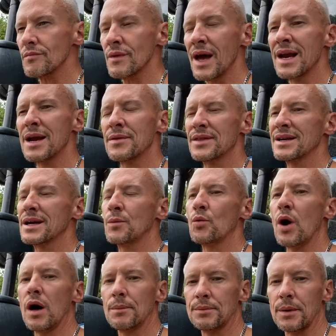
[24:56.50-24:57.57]
And I think
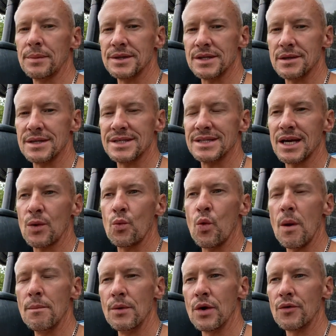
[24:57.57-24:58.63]
what I'll probably do is dig
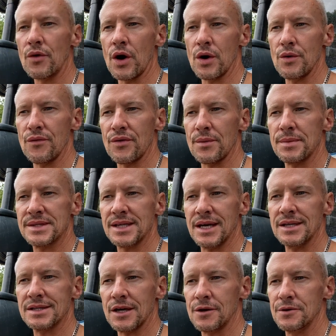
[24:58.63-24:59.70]
one more row of the
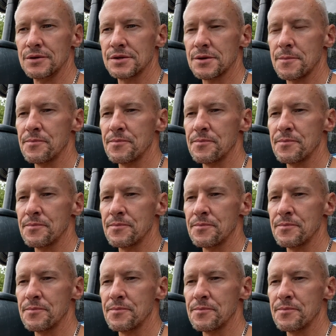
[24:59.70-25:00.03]
potatoes